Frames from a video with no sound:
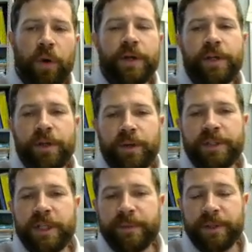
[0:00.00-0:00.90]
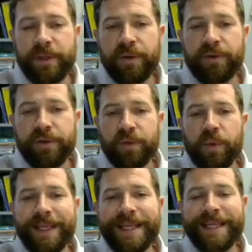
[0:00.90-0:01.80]
If we're going to use
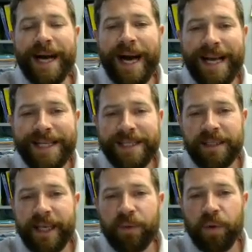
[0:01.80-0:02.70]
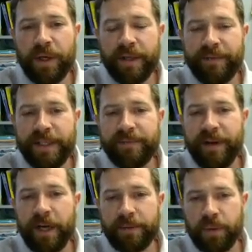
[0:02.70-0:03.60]
substitution, we need to isolate one
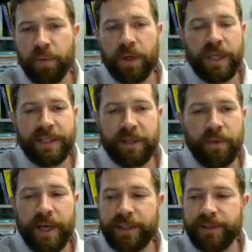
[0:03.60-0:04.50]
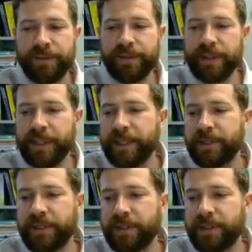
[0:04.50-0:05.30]
of these variables with one of these equations.